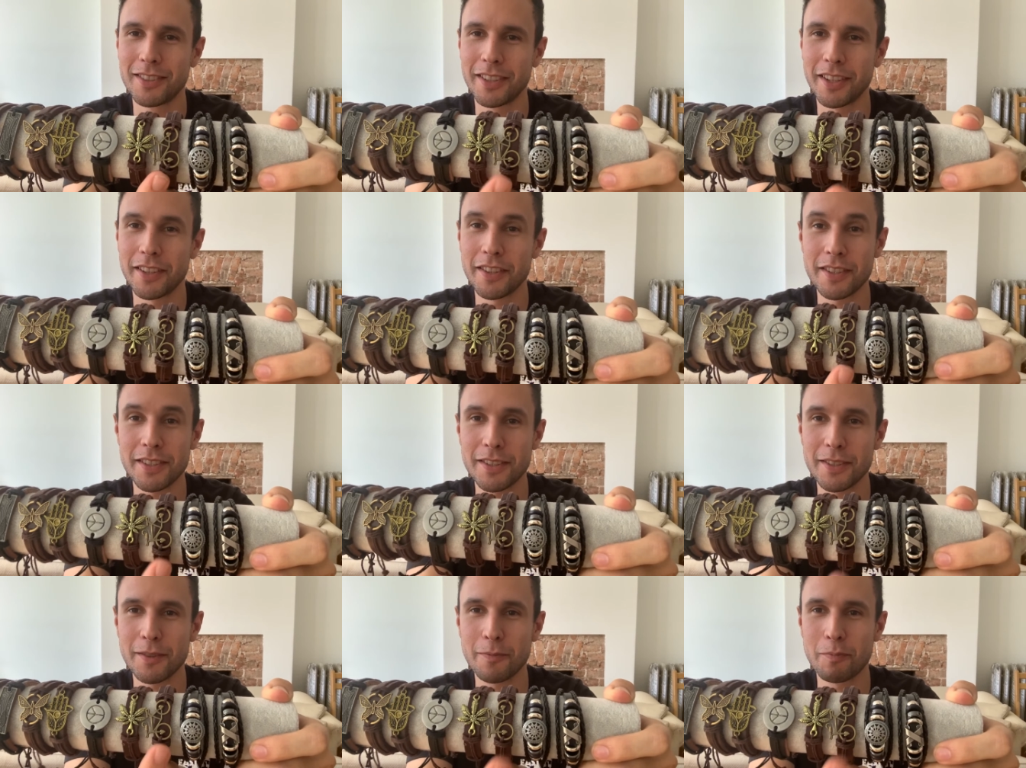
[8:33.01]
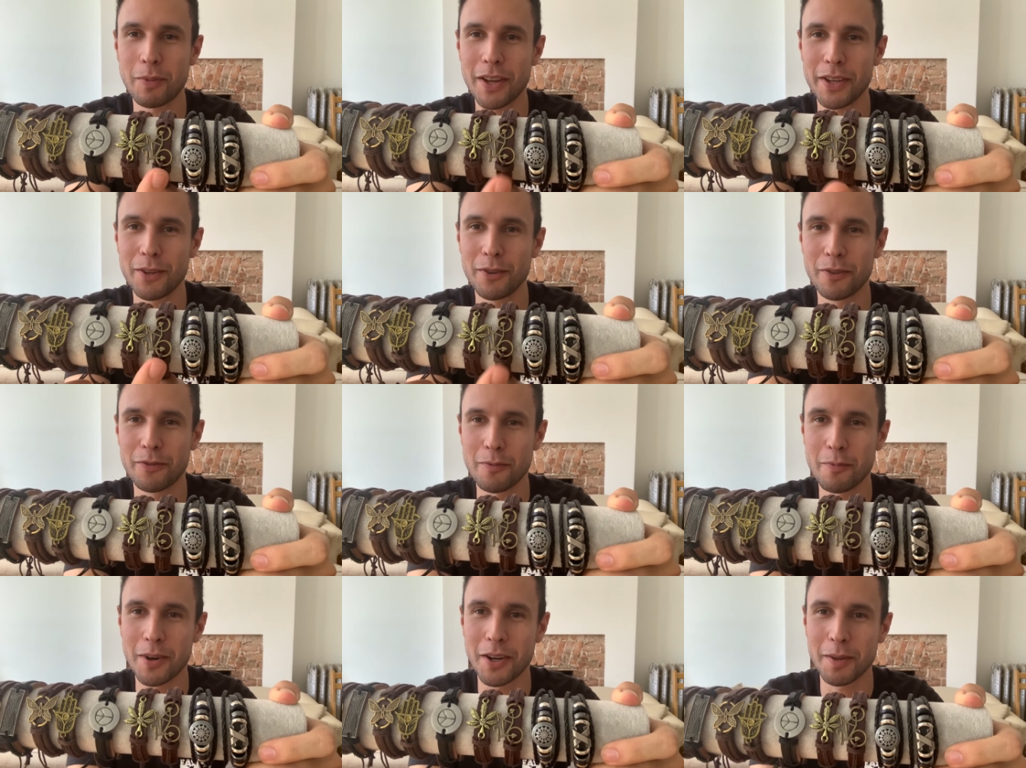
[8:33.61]
You know, this is probably cool
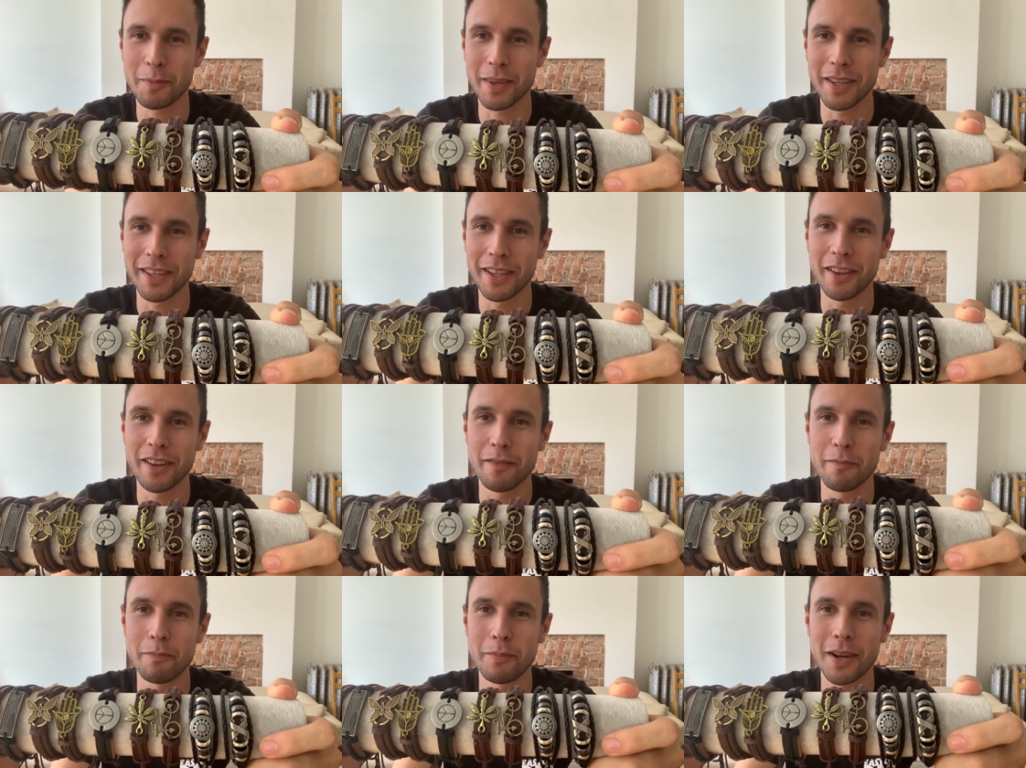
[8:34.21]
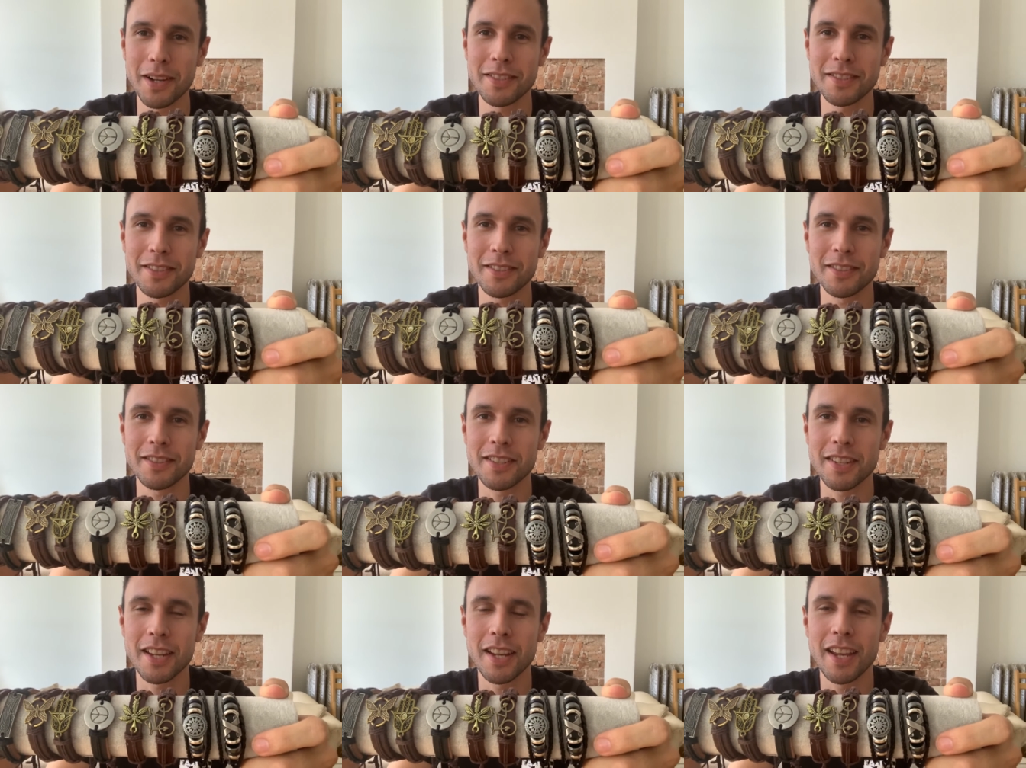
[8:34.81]
for Burning Man. They all have
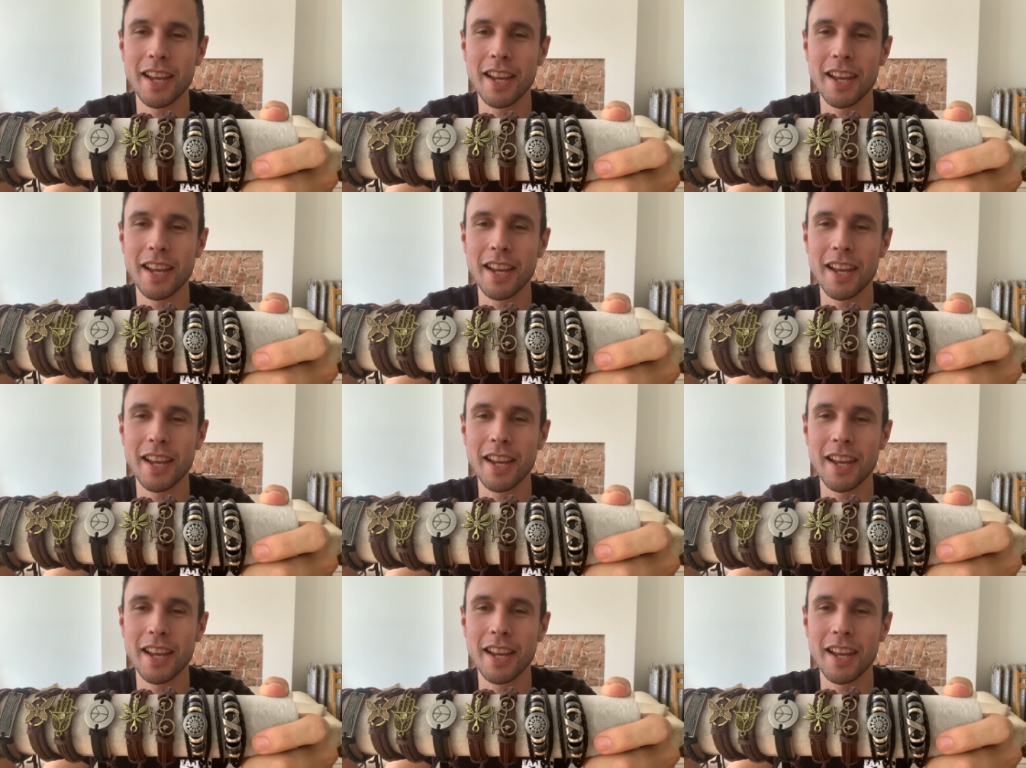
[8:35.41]
bicycles.